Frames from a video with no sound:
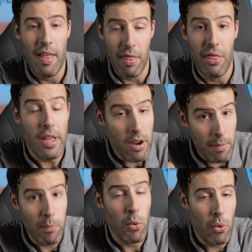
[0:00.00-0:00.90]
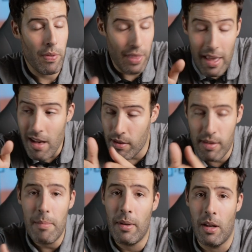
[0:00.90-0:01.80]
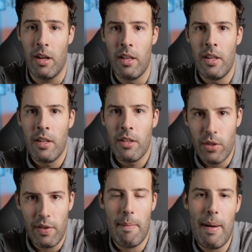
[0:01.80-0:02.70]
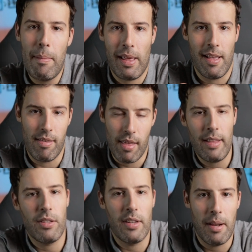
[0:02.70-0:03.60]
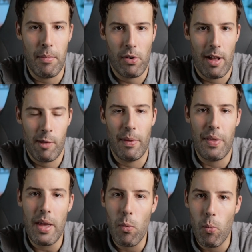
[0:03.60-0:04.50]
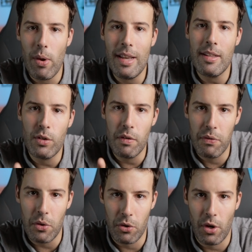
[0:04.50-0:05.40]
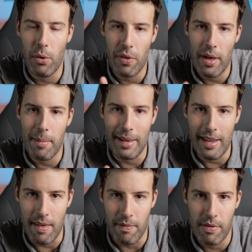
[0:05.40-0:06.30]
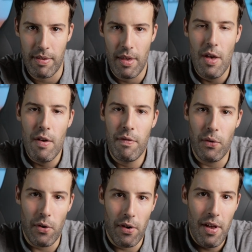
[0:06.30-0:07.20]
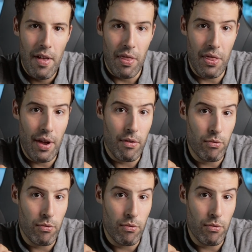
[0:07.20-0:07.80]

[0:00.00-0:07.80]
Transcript: they are more, they are similar to the Republicans than to the Democrats, but they are willing to forego their beliefs for their